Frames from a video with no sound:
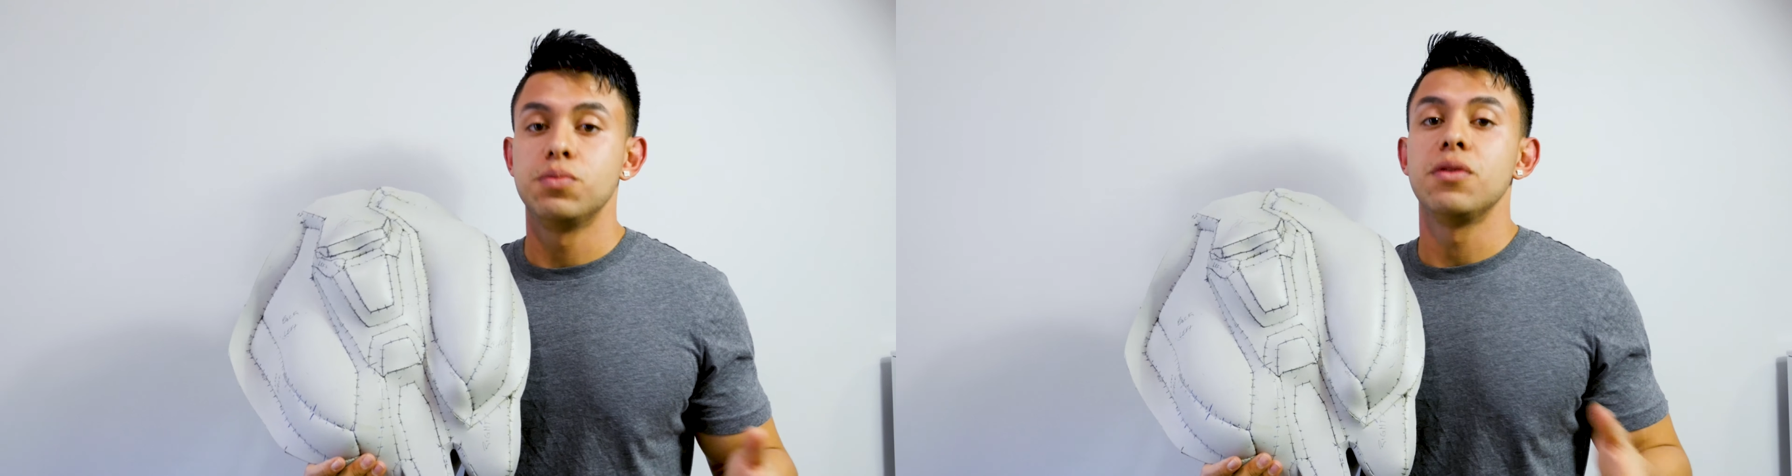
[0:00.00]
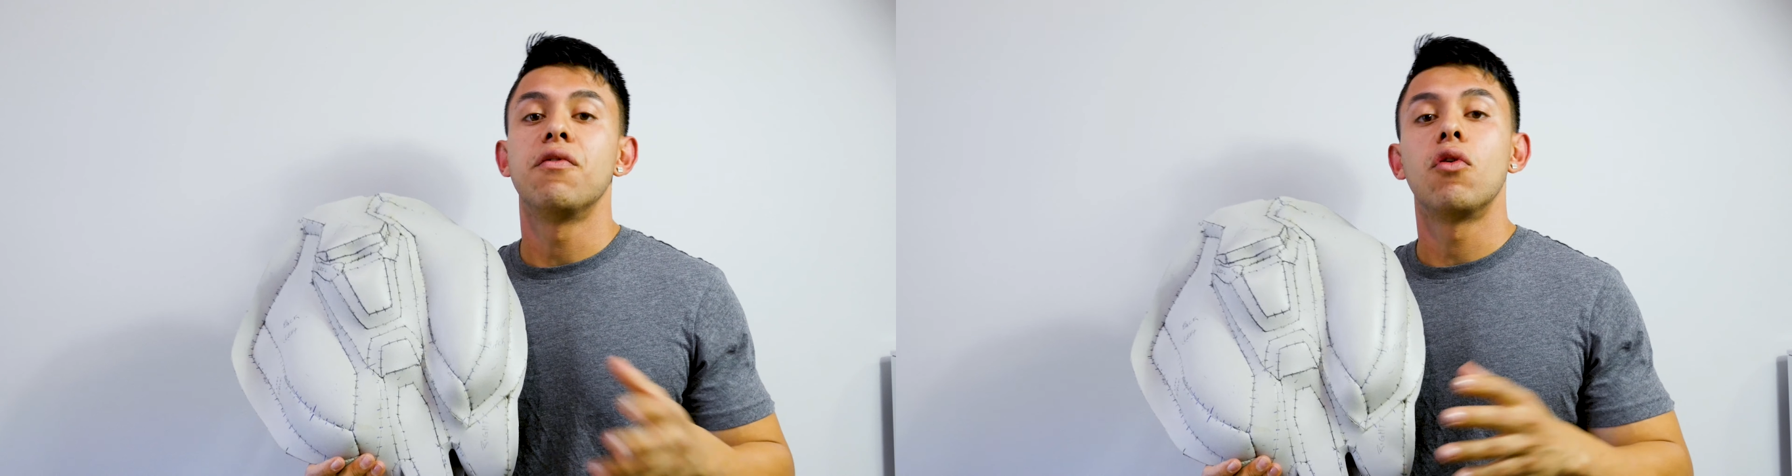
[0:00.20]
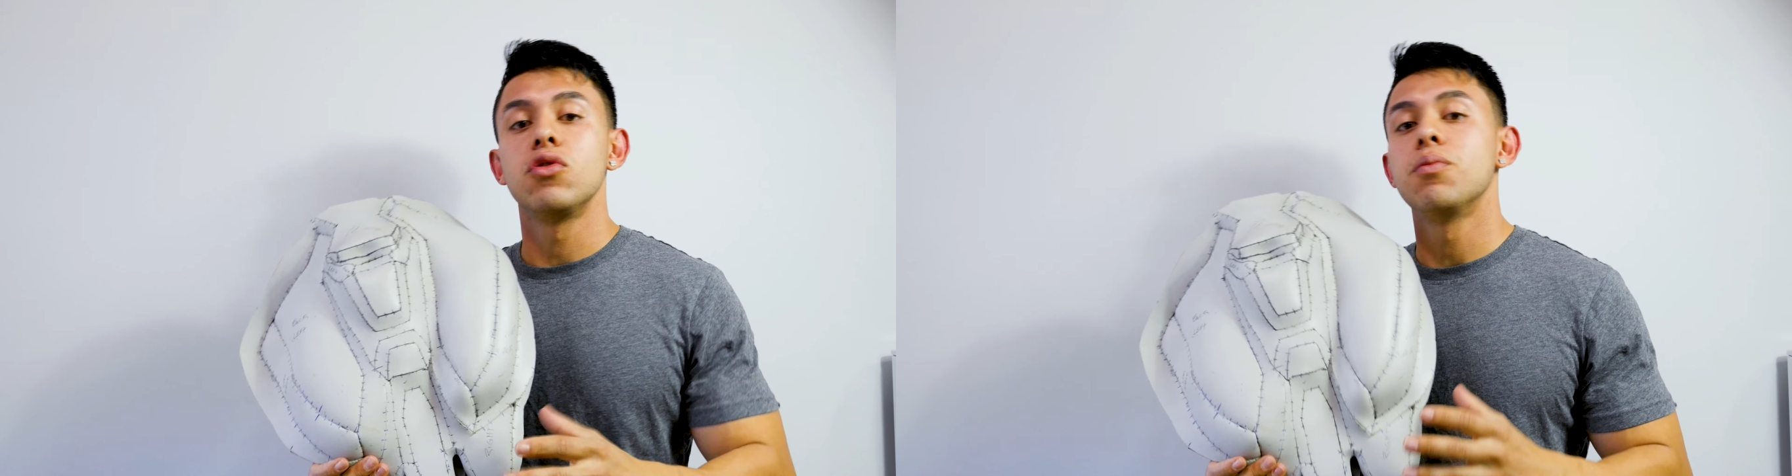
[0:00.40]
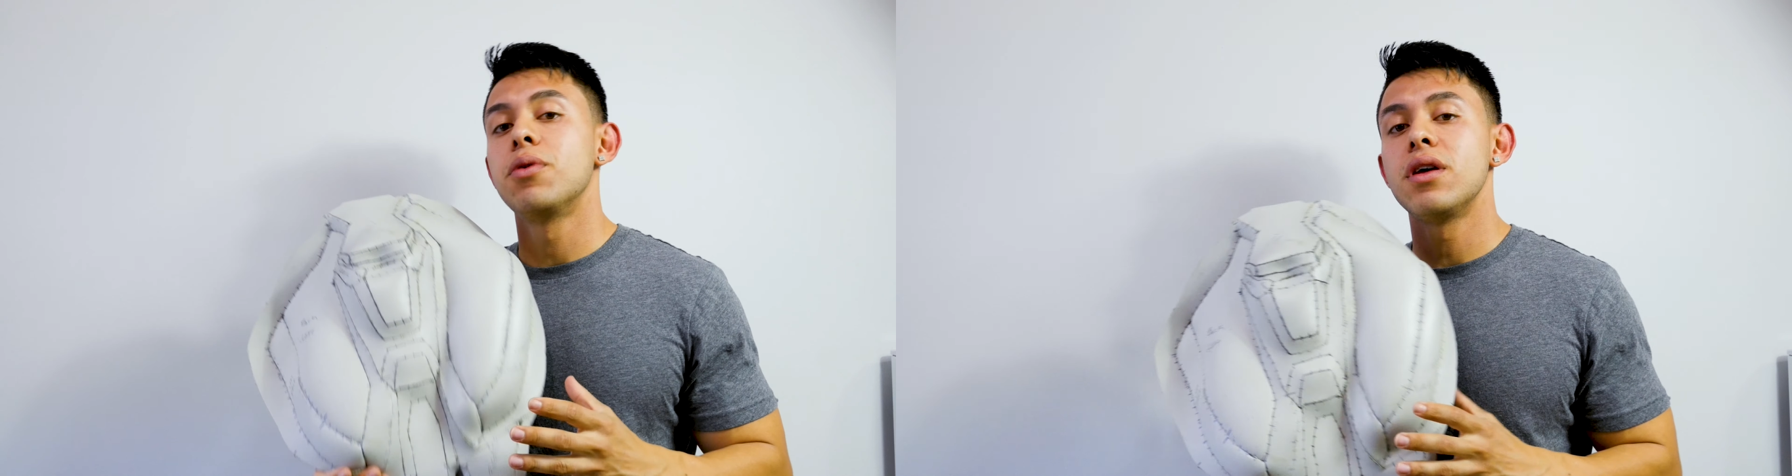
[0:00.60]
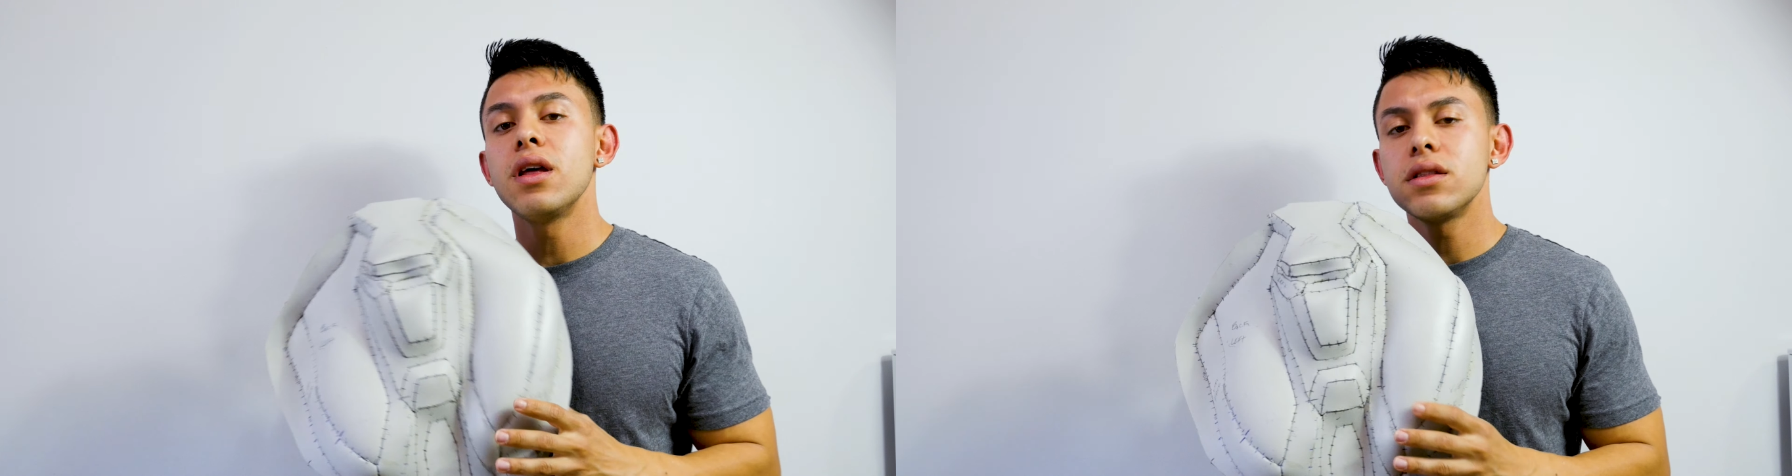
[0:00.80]
before you
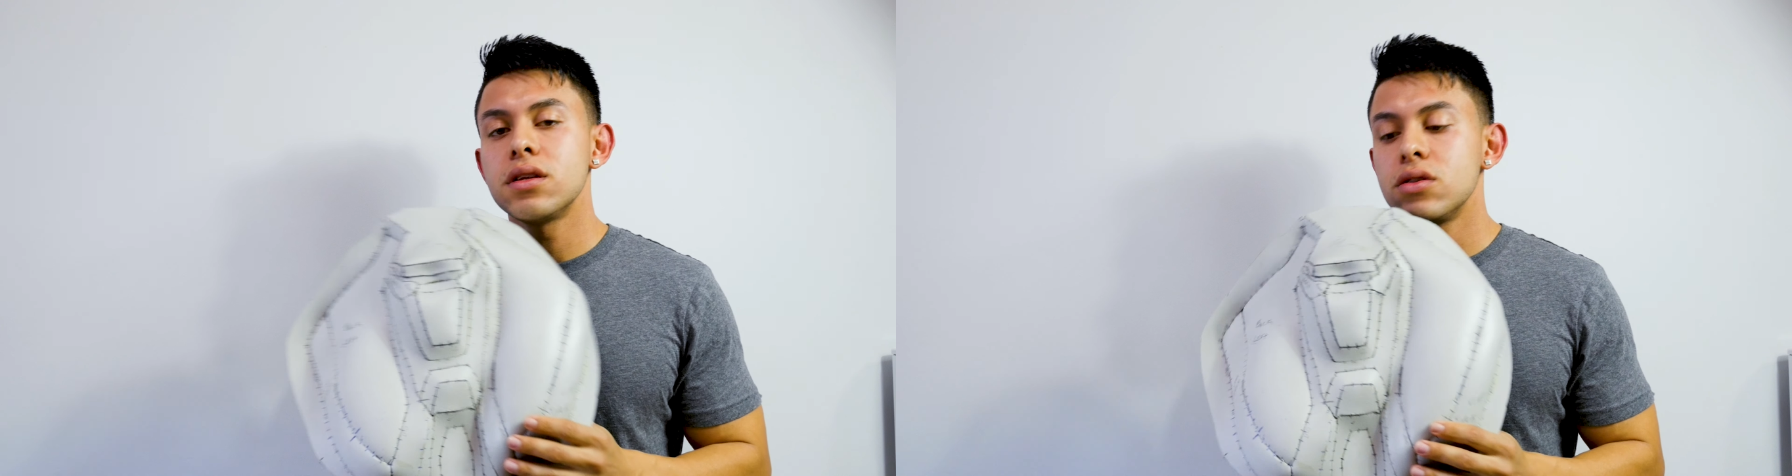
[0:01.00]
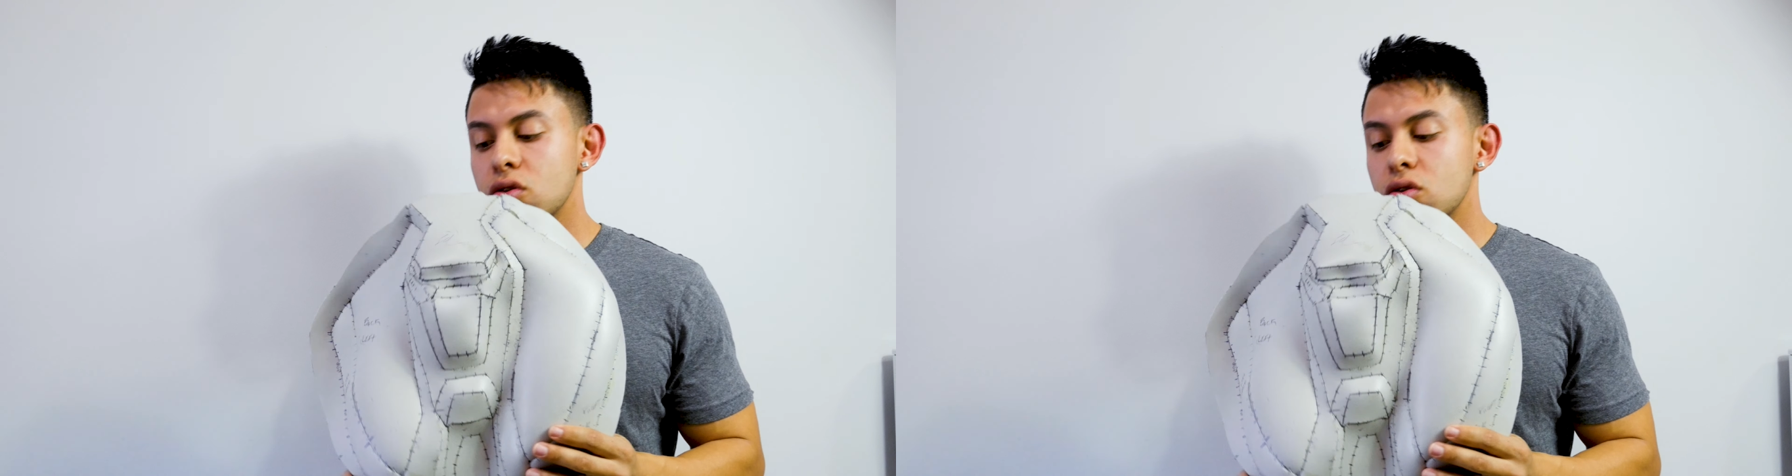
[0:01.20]
put anything